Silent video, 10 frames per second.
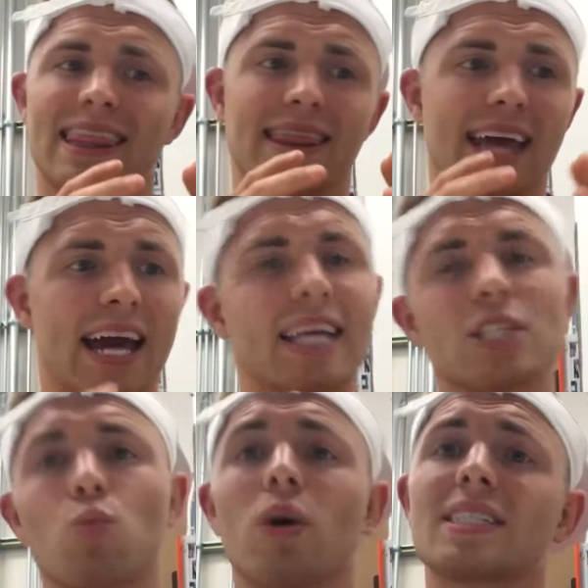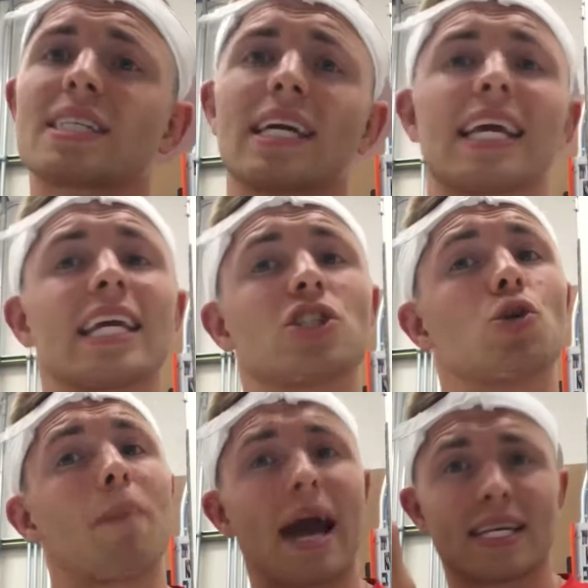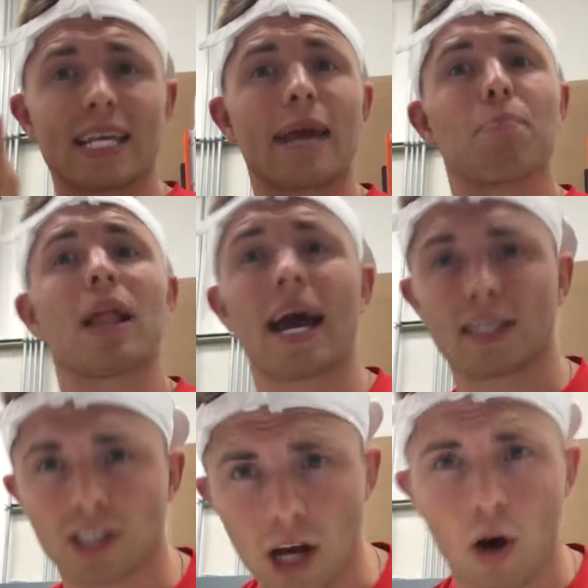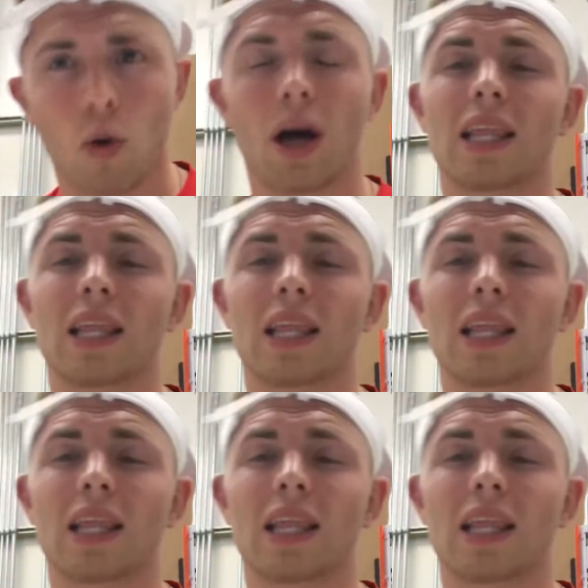that is what's gonna get you past a plateau.